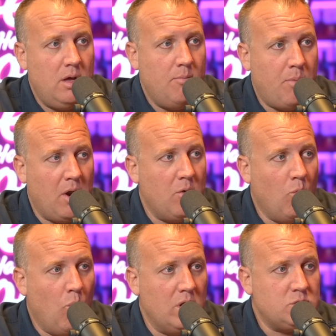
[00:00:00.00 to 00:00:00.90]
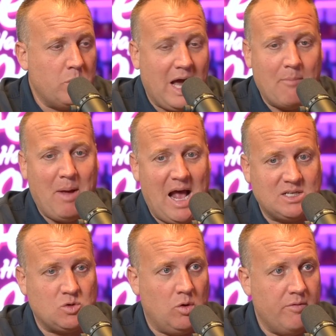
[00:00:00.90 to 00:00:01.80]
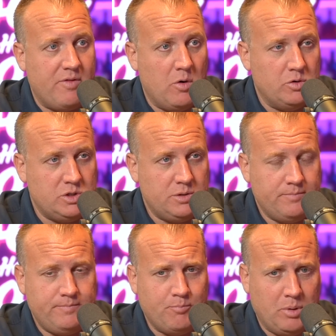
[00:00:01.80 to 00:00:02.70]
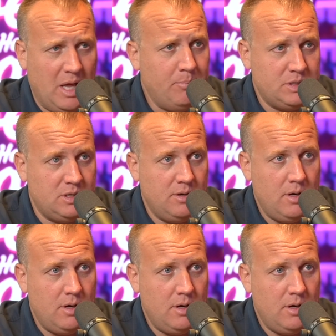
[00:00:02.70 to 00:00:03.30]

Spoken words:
But once we got past all of those blips,